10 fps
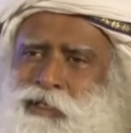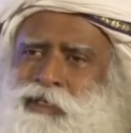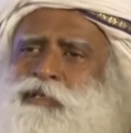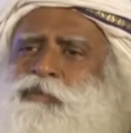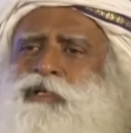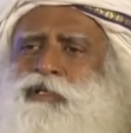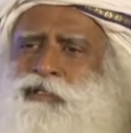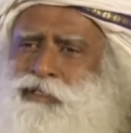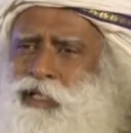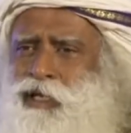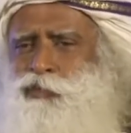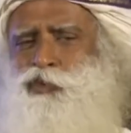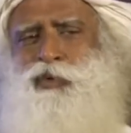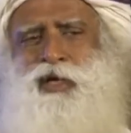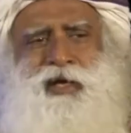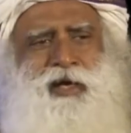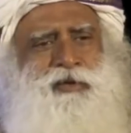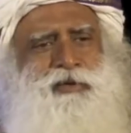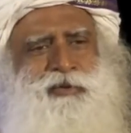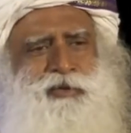Criminals, they're moving
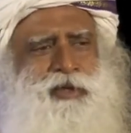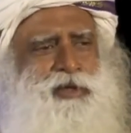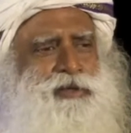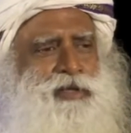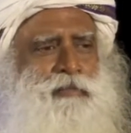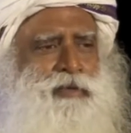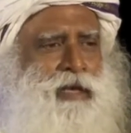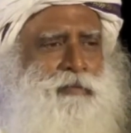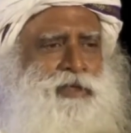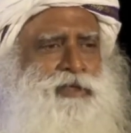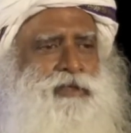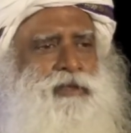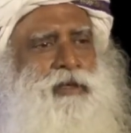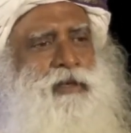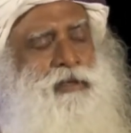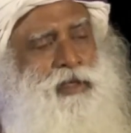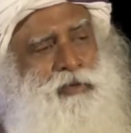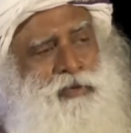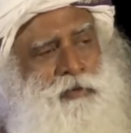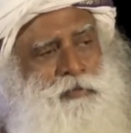around, doing some damage. Their
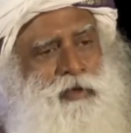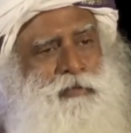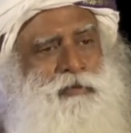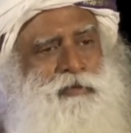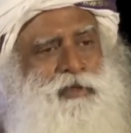only problem